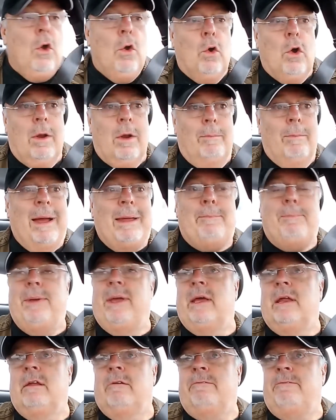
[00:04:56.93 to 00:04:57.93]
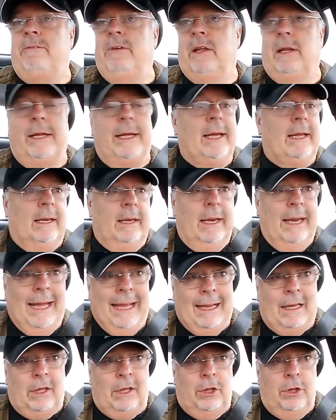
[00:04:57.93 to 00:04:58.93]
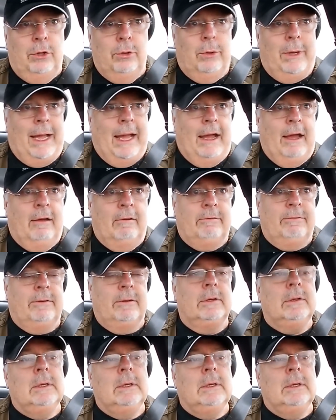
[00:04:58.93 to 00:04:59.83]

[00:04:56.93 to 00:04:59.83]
Or it might be an affiliate link you have